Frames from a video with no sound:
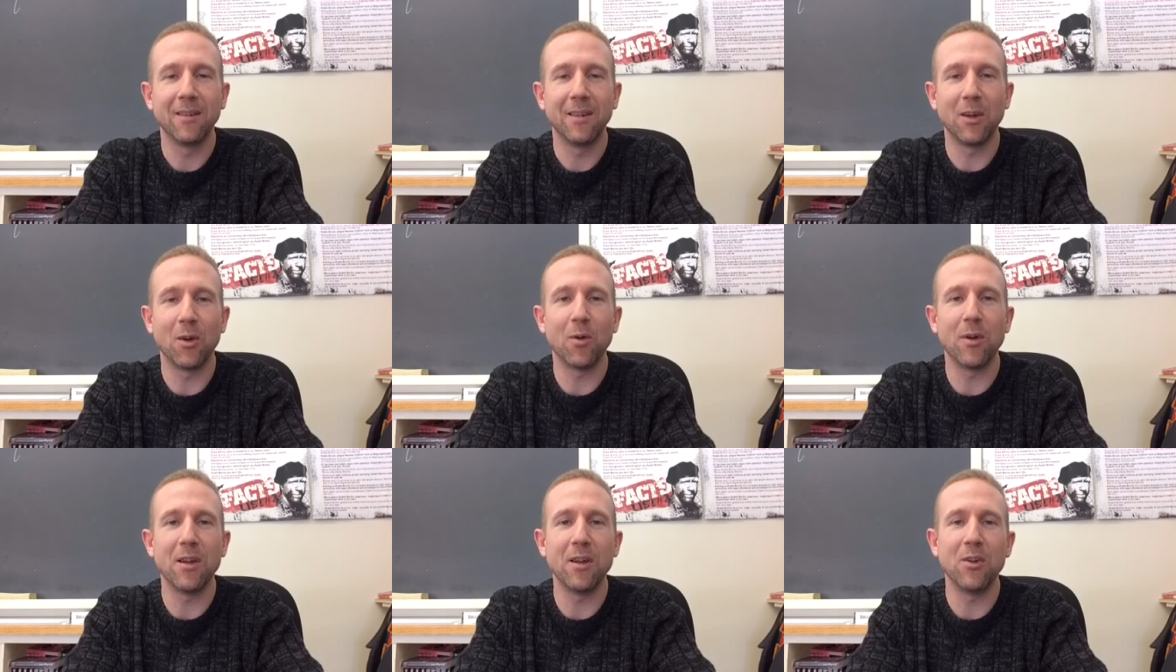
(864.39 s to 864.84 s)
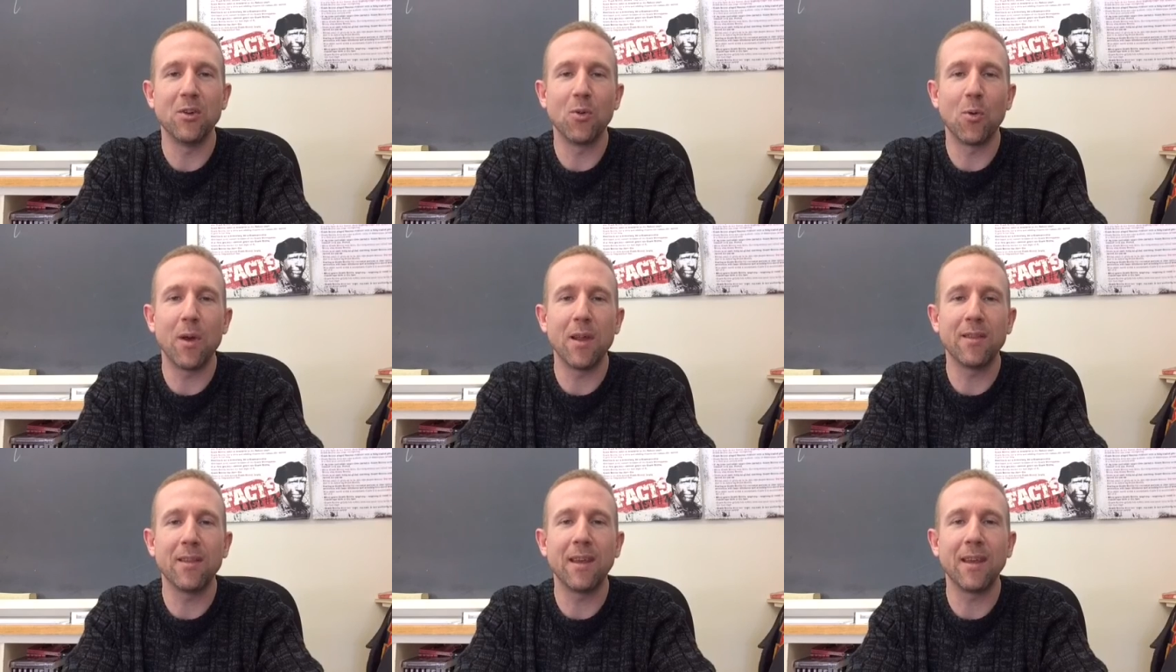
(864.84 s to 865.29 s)
You're going to
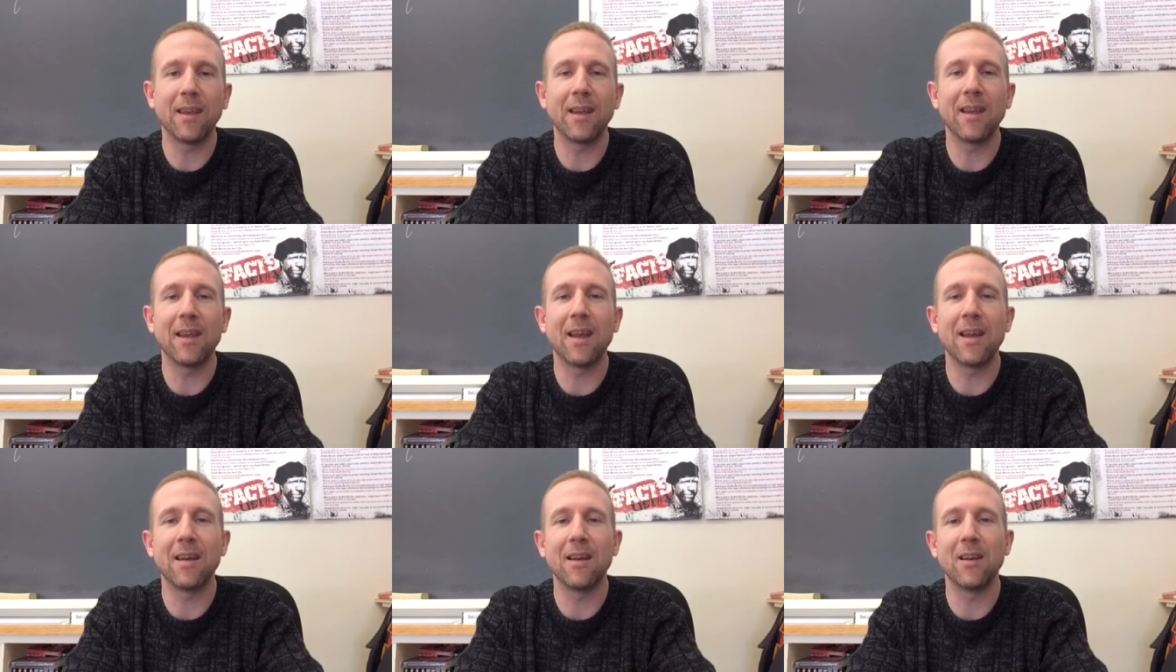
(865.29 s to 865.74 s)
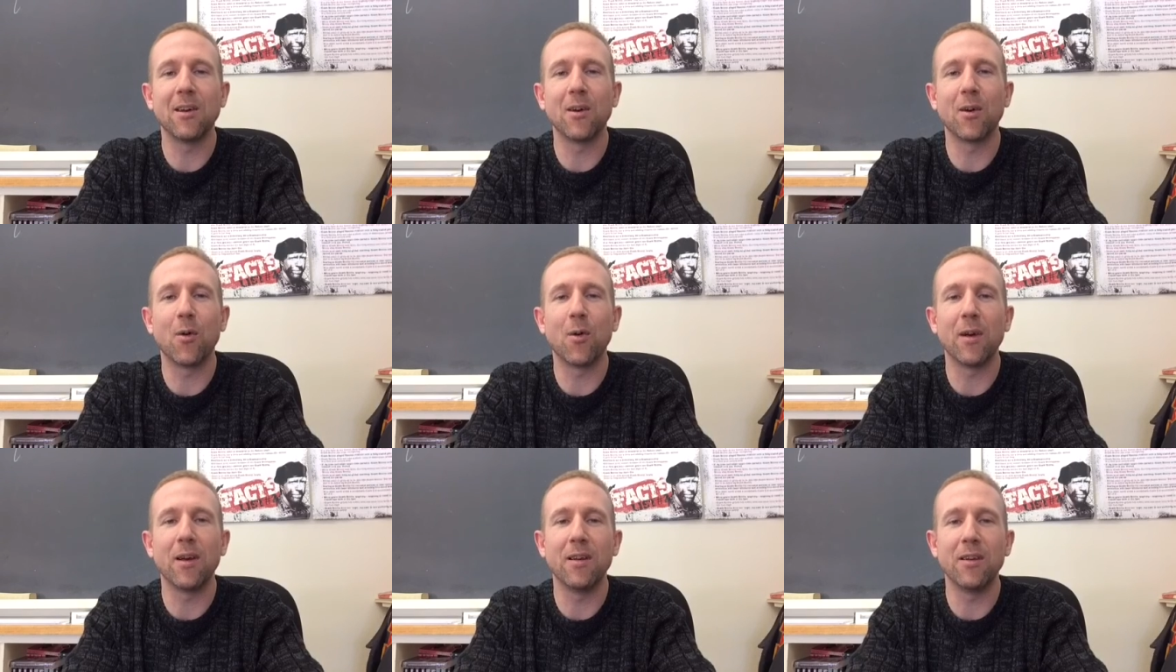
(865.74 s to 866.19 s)
enjoy thinking, and you're
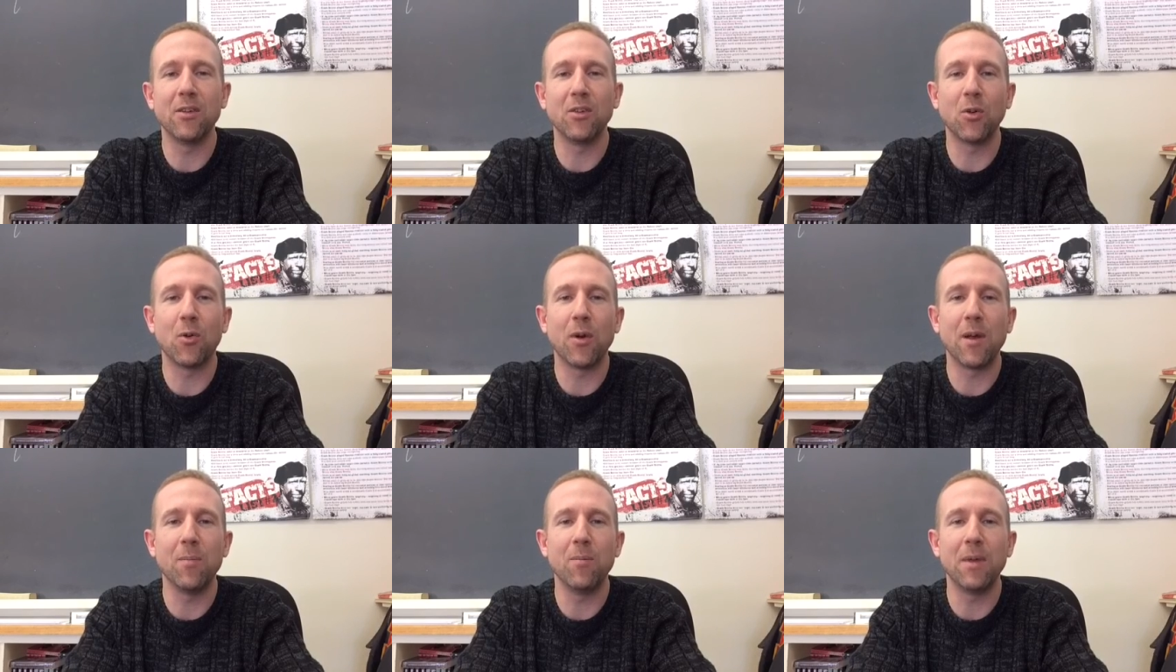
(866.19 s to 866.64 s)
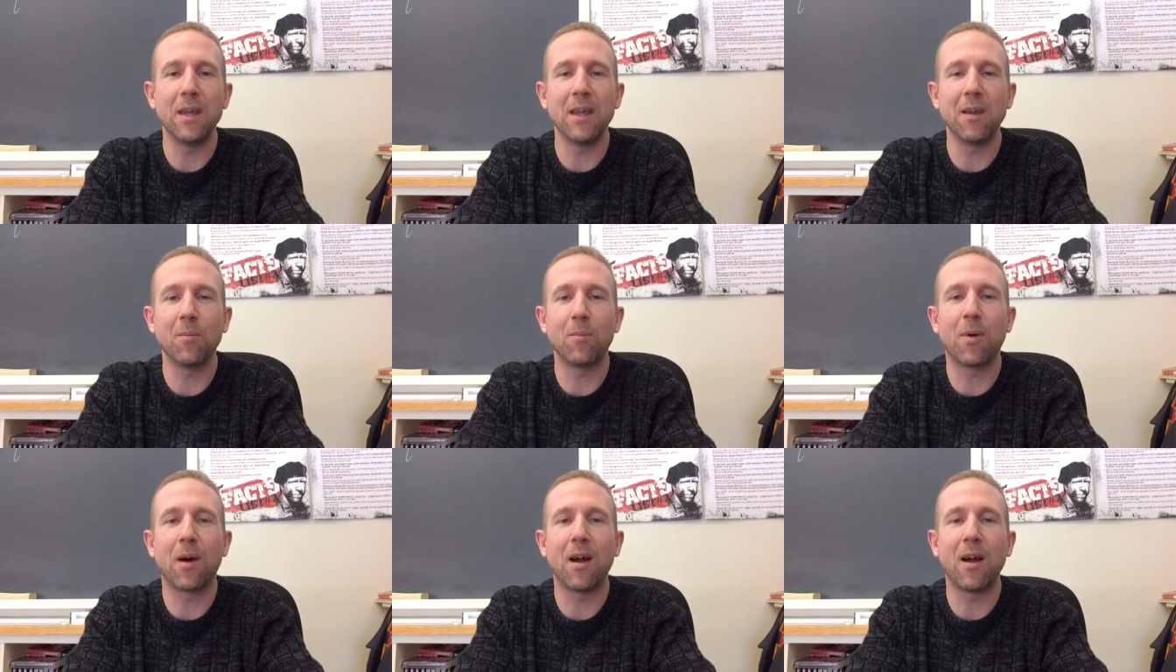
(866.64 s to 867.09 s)
going to enjoy
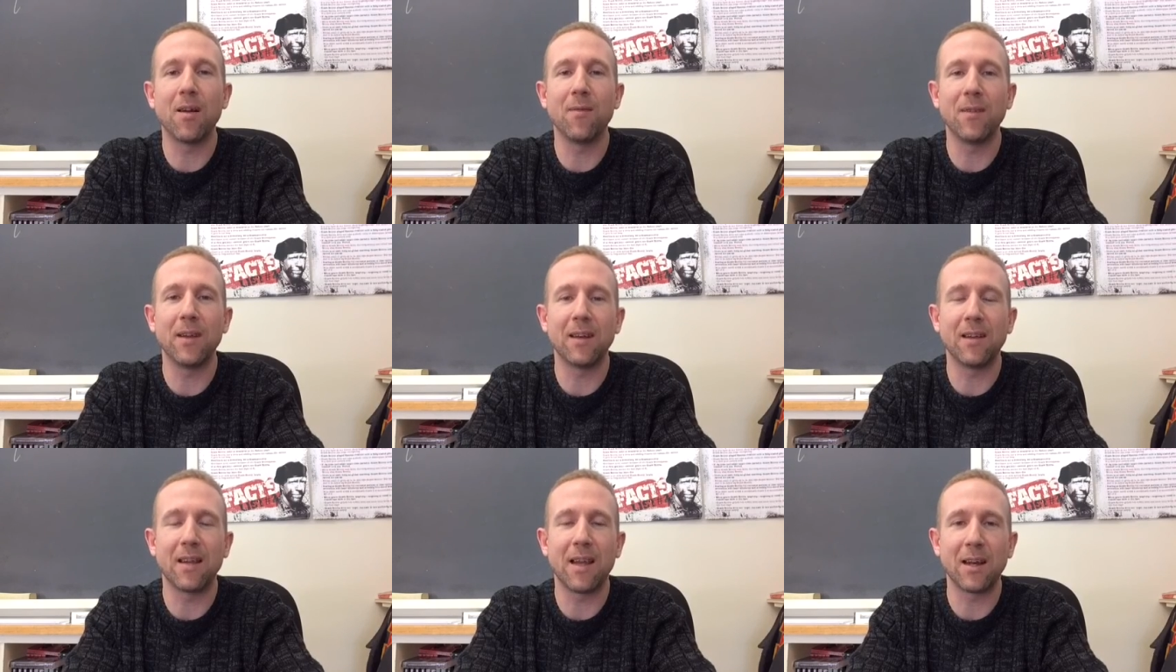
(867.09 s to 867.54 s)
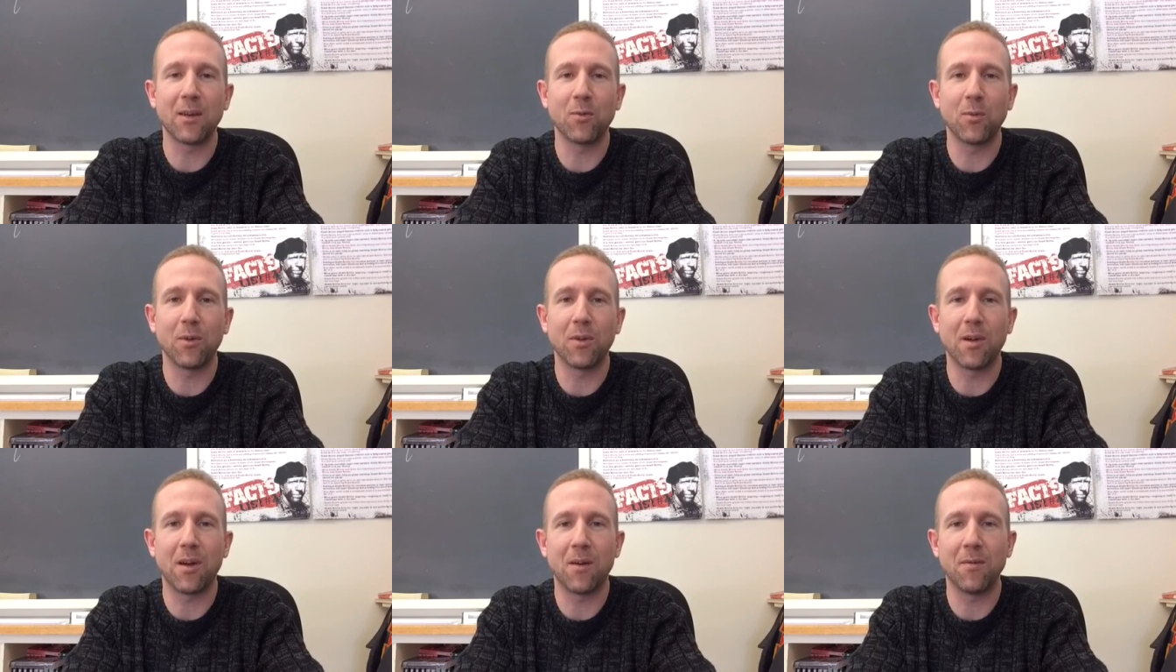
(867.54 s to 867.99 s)
being part of
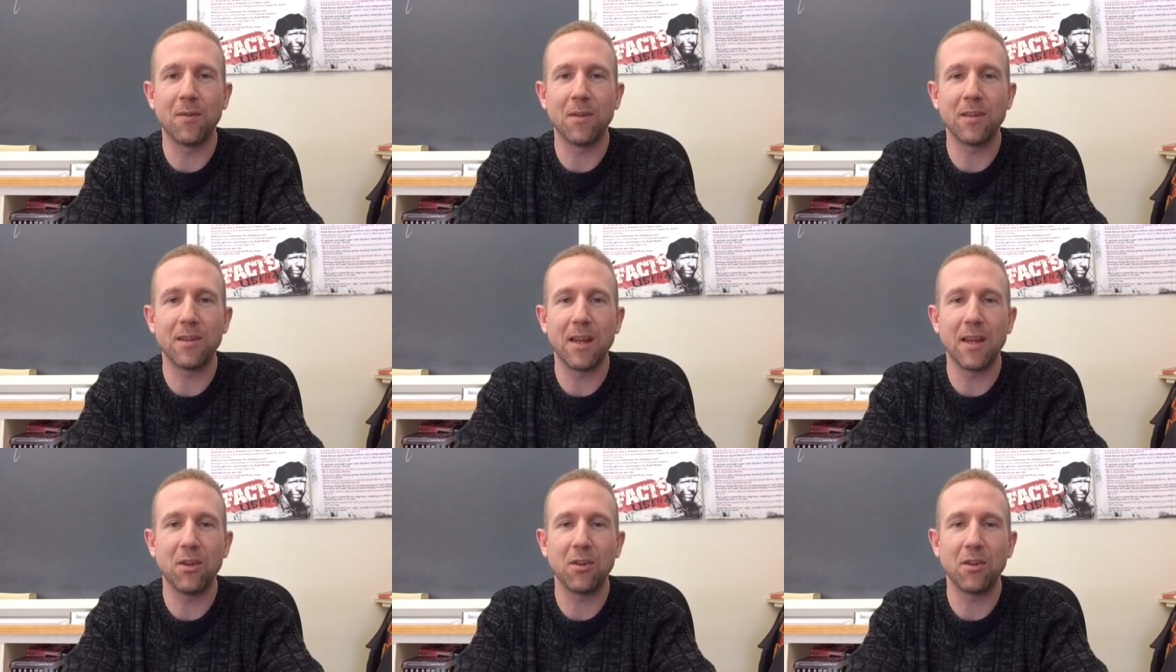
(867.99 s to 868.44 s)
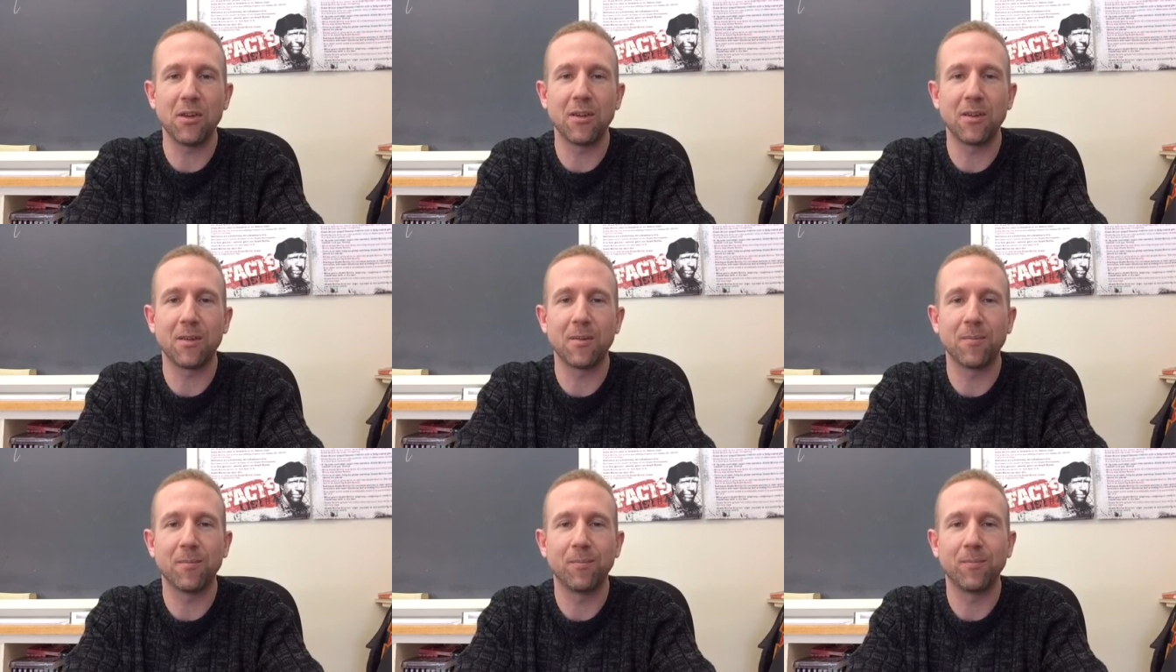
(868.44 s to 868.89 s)
intellectual
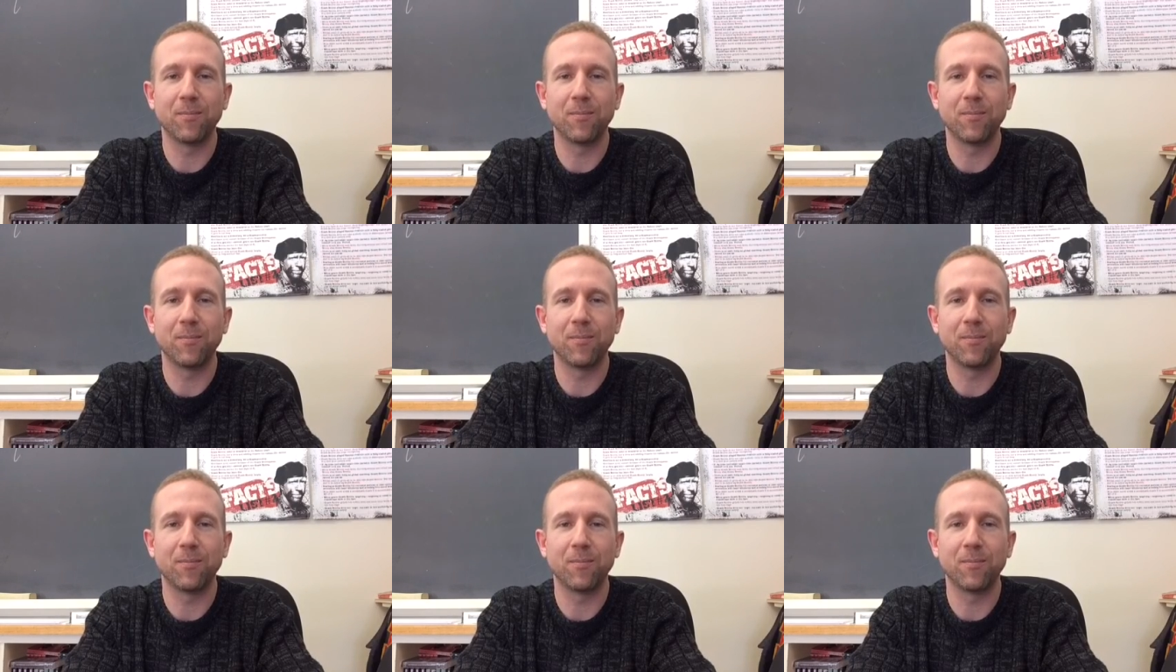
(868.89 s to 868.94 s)
conversations.